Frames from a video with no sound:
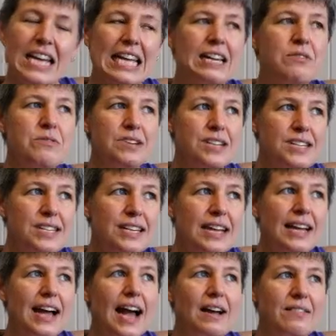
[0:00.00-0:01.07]

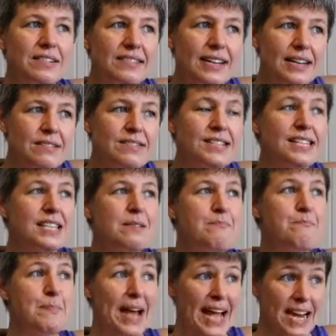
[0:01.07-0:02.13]
I would say it was in
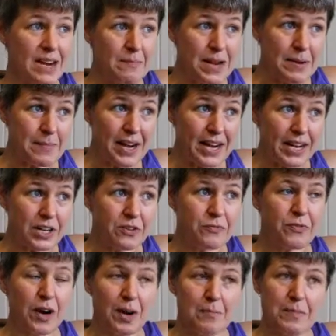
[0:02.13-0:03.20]
the back of my mind.
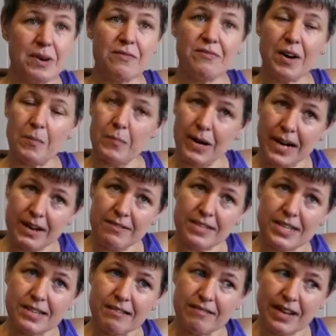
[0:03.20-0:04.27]
From when I
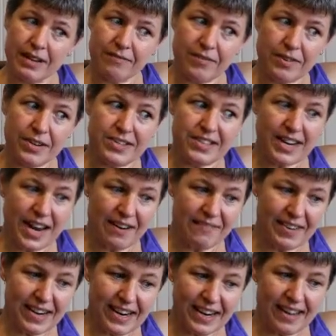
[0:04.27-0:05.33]
was in the rainforest in
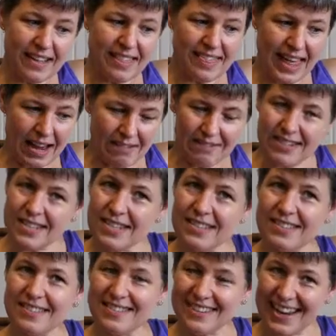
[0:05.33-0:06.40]
Africa, that
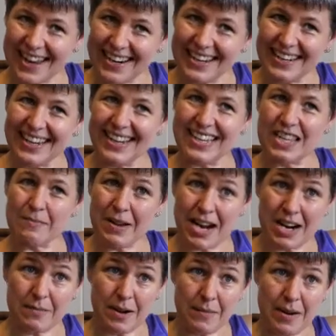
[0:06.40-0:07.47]
was kind of like in the
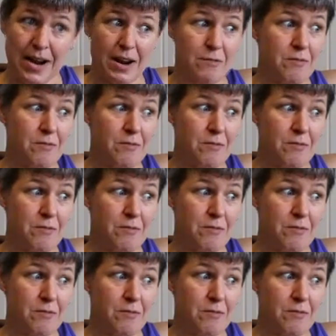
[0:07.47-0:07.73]
back of my mind.